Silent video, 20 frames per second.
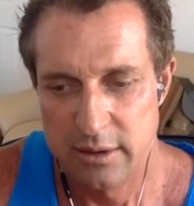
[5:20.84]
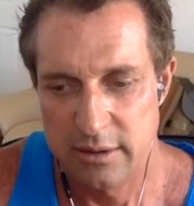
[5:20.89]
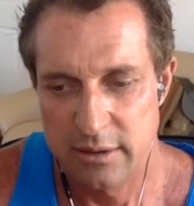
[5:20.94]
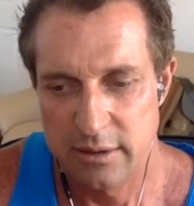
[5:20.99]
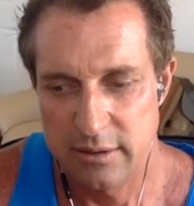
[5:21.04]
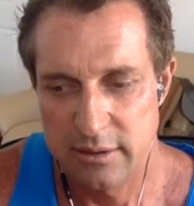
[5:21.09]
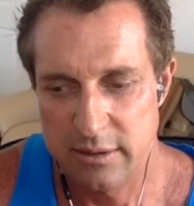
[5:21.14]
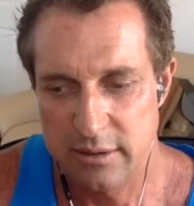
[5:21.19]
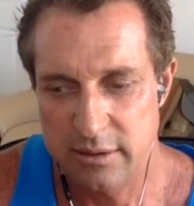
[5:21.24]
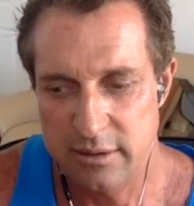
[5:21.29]

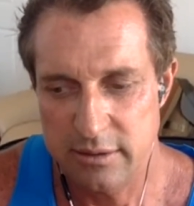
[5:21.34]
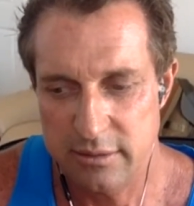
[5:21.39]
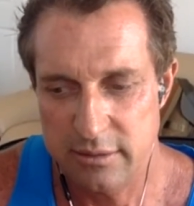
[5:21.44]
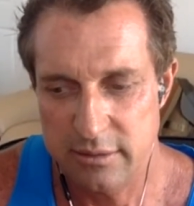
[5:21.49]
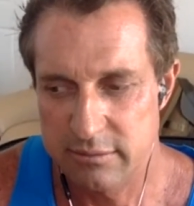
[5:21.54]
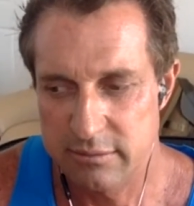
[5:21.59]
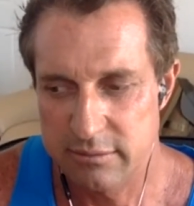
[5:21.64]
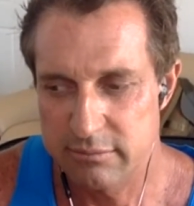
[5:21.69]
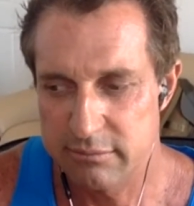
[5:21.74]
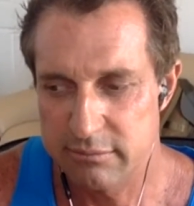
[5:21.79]
uh
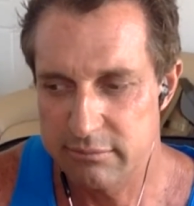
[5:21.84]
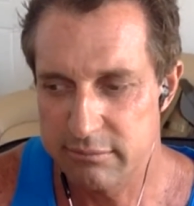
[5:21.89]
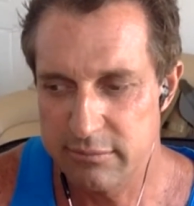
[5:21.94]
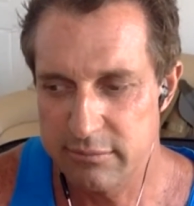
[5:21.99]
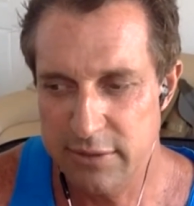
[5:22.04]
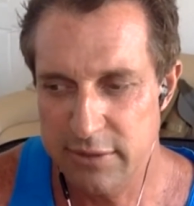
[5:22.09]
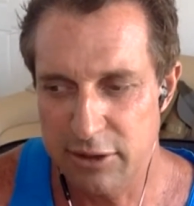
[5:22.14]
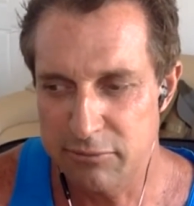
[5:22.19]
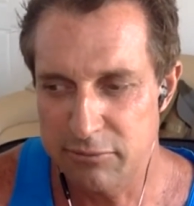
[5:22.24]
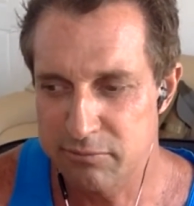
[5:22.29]

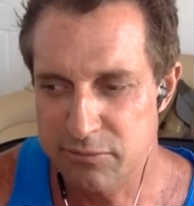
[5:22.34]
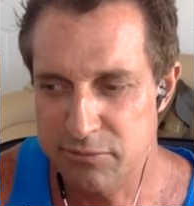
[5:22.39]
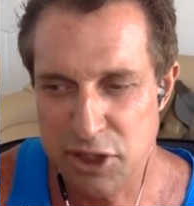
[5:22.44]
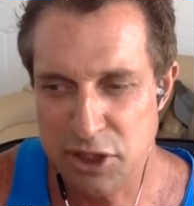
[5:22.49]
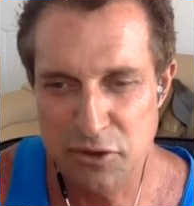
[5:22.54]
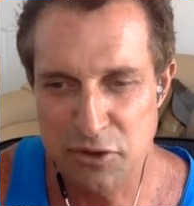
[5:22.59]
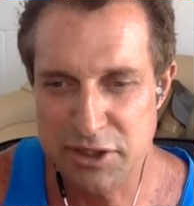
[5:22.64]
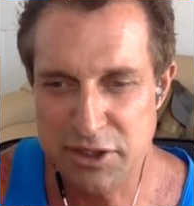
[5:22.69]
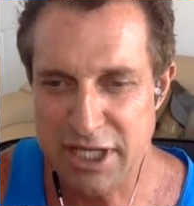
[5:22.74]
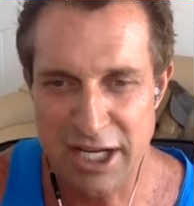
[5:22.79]
you know she
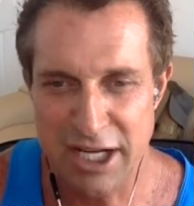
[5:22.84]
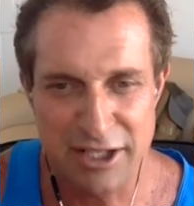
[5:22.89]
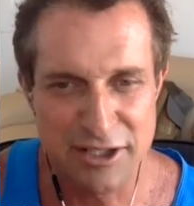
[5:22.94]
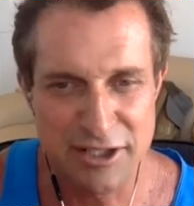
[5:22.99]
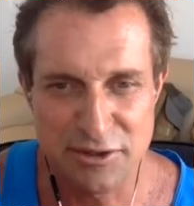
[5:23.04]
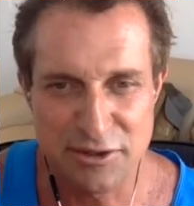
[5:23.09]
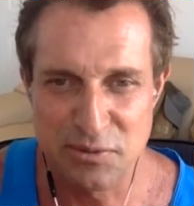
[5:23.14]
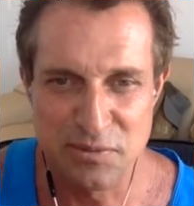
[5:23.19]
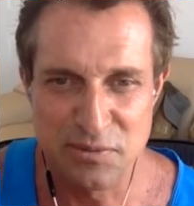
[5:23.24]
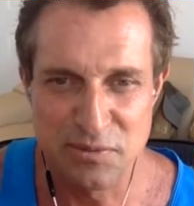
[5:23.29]
was kind of
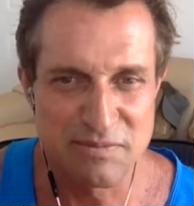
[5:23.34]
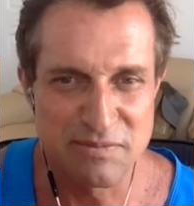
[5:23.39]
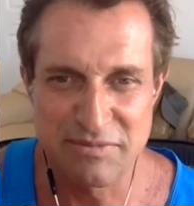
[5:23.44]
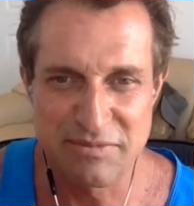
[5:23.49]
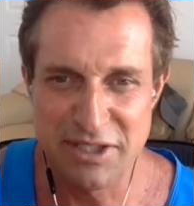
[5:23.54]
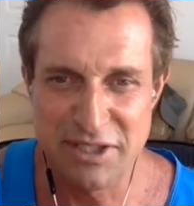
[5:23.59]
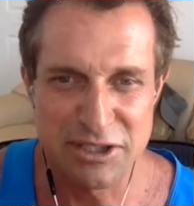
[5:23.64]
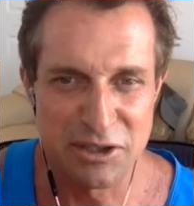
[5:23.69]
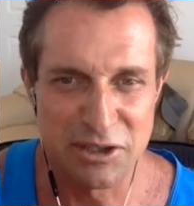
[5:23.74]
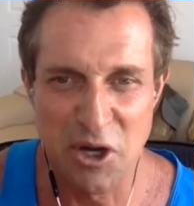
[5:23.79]
this
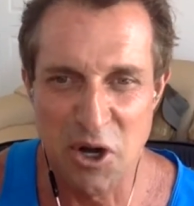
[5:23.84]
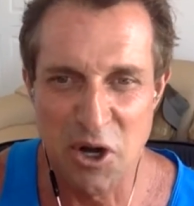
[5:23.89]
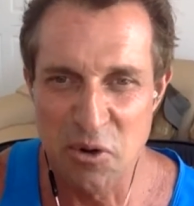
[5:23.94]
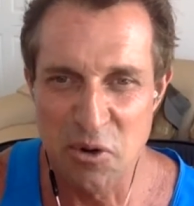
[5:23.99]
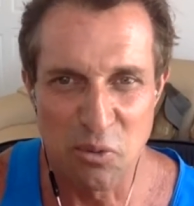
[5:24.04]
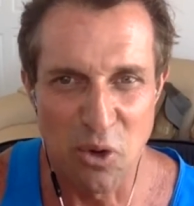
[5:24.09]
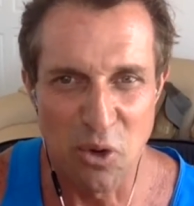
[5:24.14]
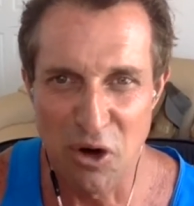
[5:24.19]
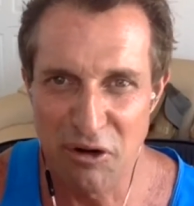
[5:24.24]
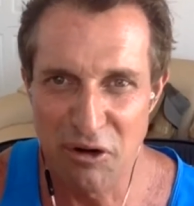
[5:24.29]
this lone
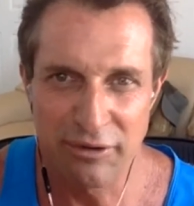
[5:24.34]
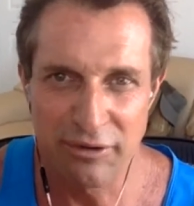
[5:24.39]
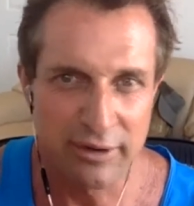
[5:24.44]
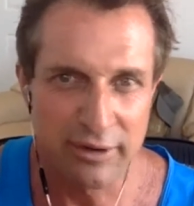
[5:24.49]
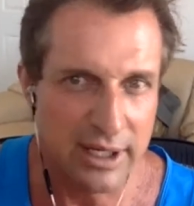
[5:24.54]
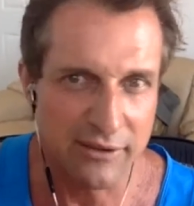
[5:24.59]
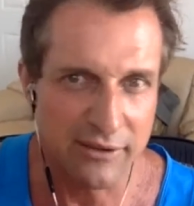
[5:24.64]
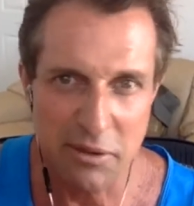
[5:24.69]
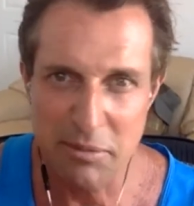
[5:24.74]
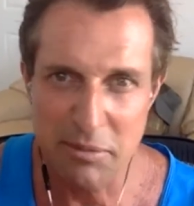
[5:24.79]
wolf and
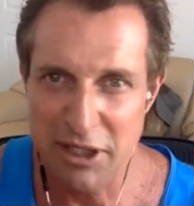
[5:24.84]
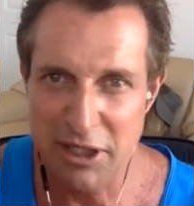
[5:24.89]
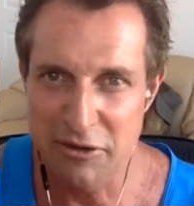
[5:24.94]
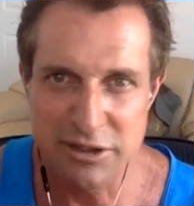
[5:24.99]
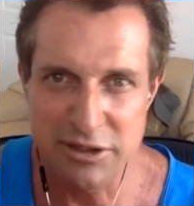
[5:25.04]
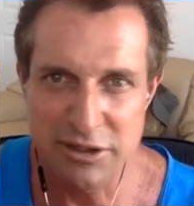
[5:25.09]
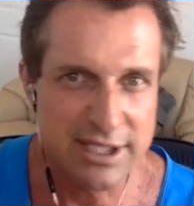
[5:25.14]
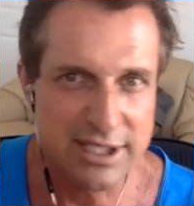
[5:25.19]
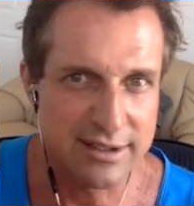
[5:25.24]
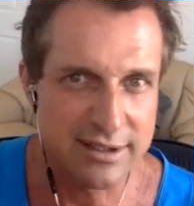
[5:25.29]
everybody
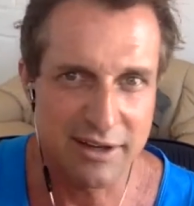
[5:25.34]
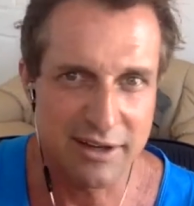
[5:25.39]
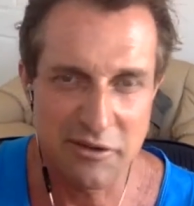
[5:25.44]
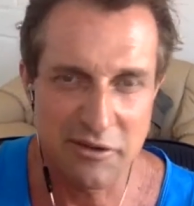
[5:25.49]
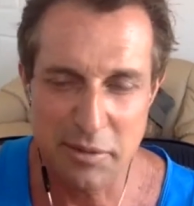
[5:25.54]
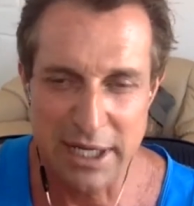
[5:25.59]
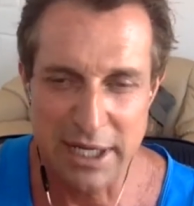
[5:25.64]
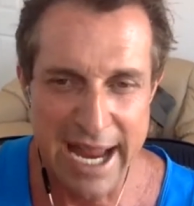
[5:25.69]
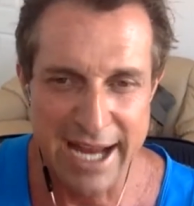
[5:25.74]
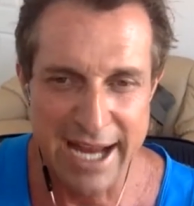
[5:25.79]
was
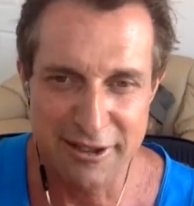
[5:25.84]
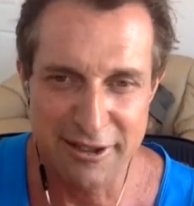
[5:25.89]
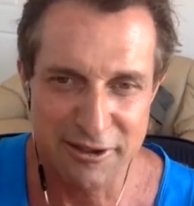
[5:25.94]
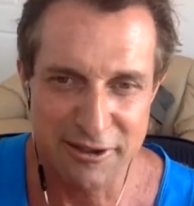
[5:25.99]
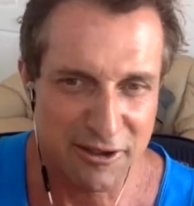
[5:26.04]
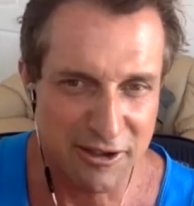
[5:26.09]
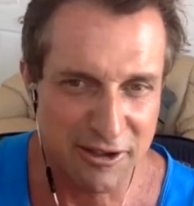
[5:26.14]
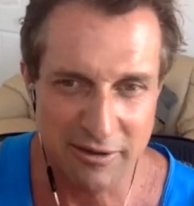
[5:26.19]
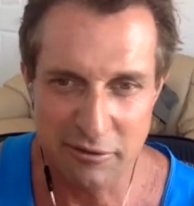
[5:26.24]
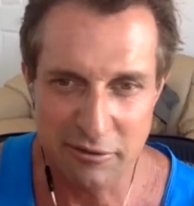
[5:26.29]
everybody hated her
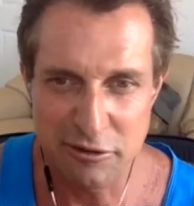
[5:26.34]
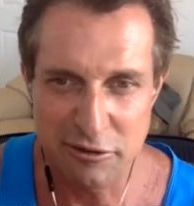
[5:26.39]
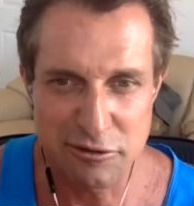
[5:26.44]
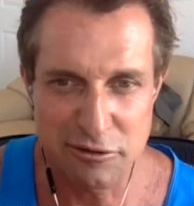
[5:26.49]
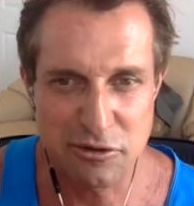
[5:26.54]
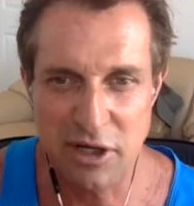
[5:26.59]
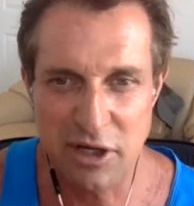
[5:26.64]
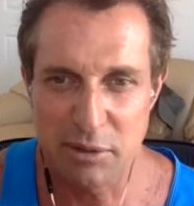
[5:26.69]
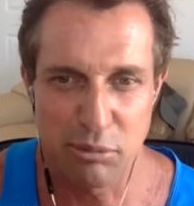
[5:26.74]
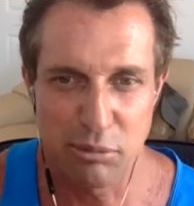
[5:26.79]
and everyone was
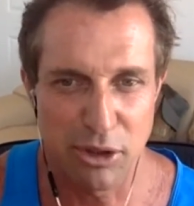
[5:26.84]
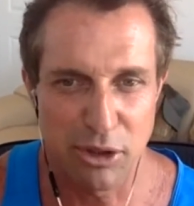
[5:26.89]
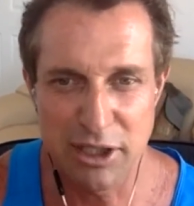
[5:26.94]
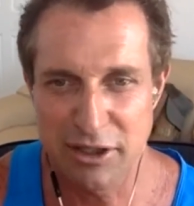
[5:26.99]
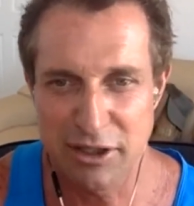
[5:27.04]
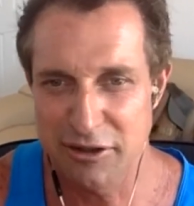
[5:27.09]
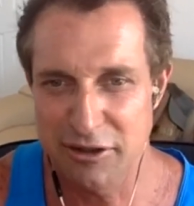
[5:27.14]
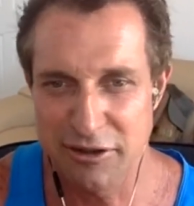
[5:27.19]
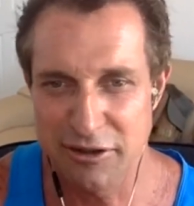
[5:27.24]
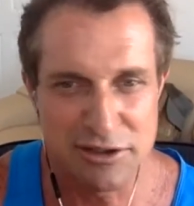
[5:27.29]
trying to break
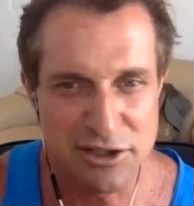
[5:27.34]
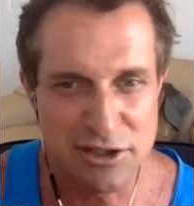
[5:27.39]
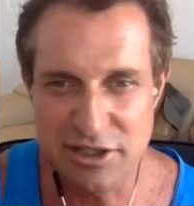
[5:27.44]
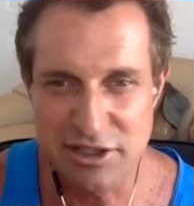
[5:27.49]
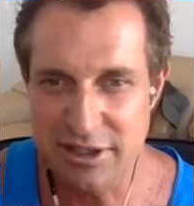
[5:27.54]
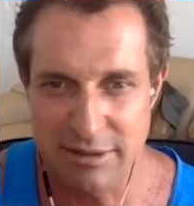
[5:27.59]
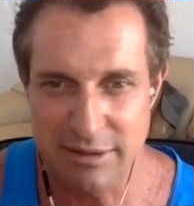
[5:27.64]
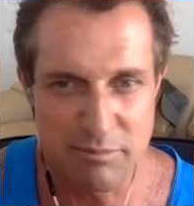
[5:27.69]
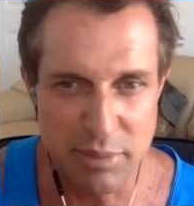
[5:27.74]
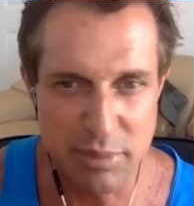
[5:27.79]
her and
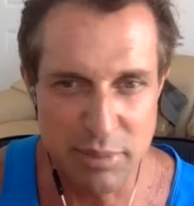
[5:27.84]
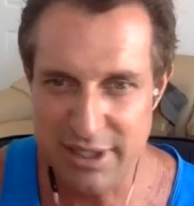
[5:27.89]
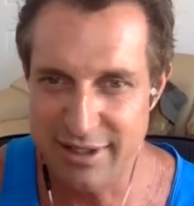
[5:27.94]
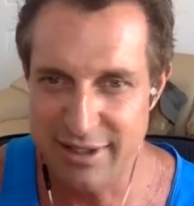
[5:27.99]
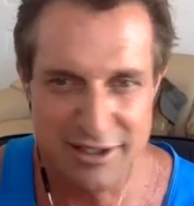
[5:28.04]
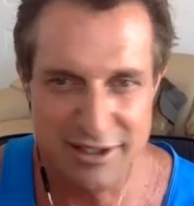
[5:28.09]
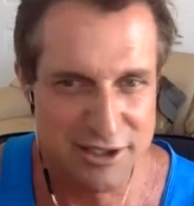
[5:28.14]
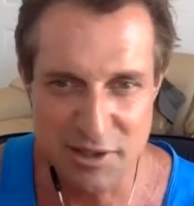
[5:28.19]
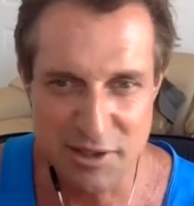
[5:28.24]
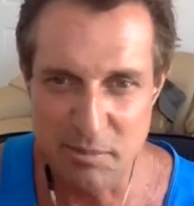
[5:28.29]
she beat and
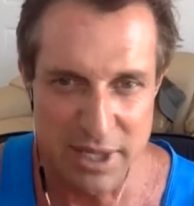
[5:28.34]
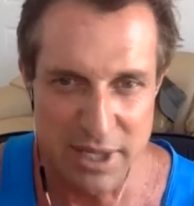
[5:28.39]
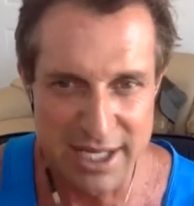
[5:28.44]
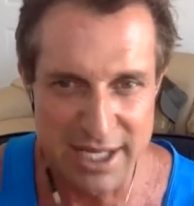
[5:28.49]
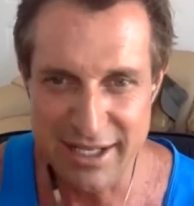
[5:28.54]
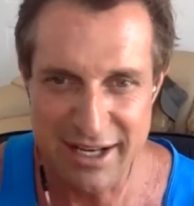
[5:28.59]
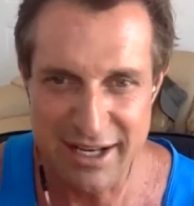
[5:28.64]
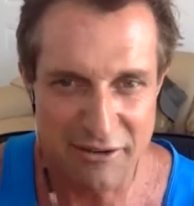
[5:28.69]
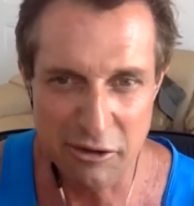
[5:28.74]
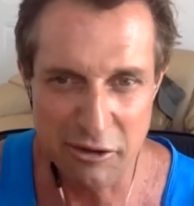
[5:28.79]
she beat
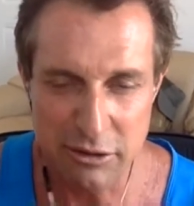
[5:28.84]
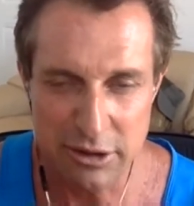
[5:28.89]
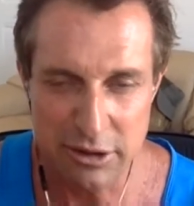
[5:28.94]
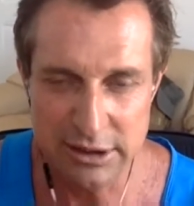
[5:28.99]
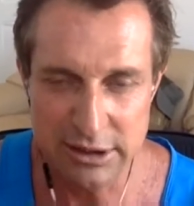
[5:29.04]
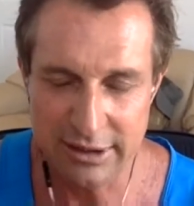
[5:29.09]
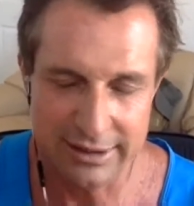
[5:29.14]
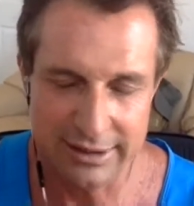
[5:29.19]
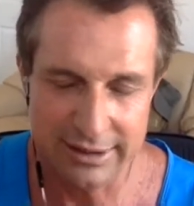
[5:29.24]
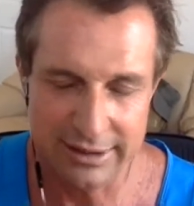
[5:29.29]
everyone
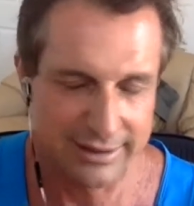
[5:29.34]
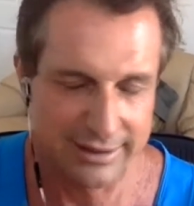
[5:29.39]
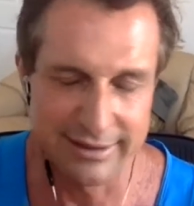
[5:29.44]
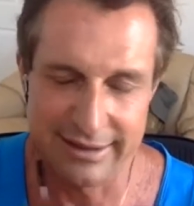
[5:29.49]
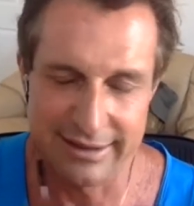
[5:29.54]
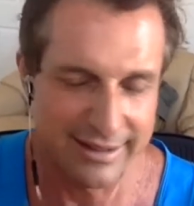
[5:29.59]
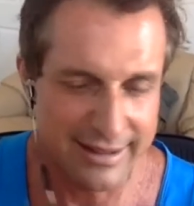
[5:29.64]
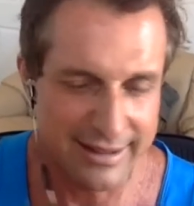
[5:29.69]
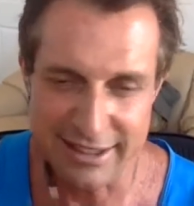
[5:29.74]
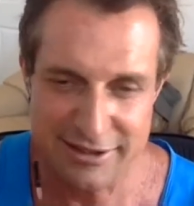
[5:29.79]
like
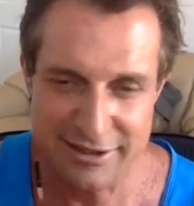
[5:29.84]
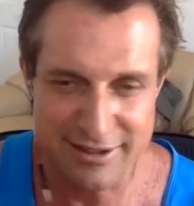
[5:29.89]
that